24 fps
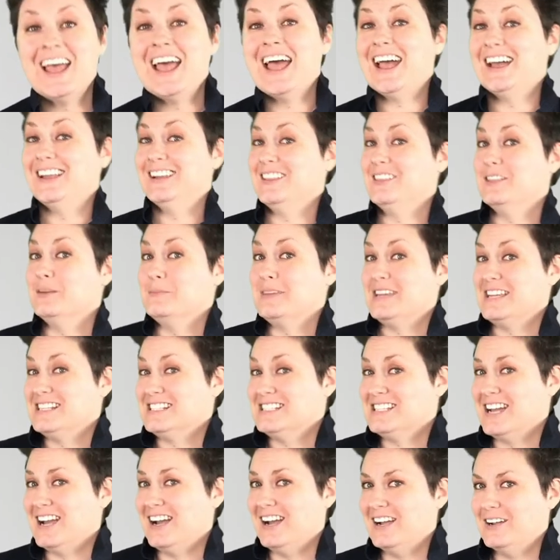And in the
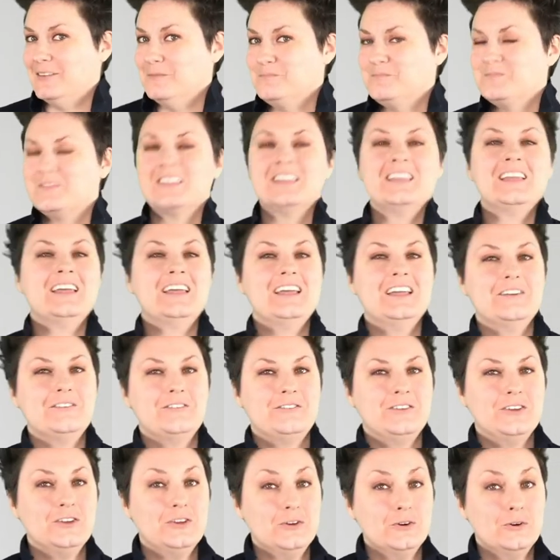meantime, if
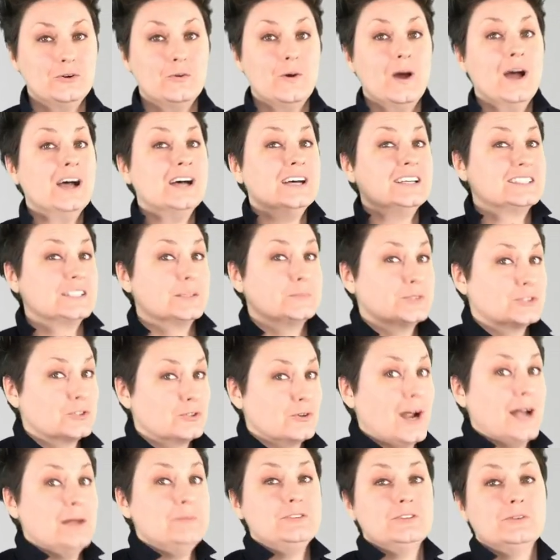you
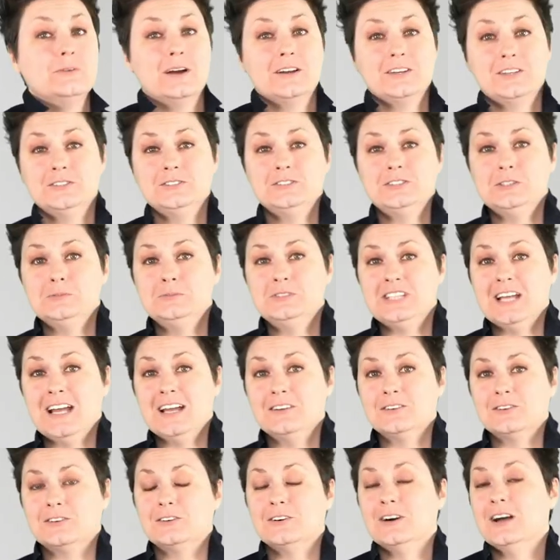subscribe to our YouTube
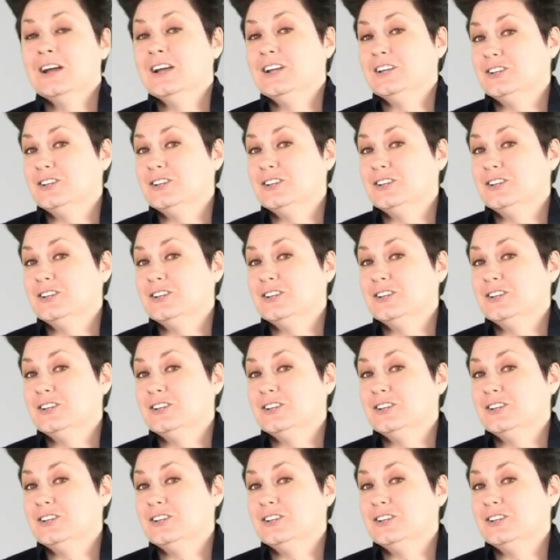channel,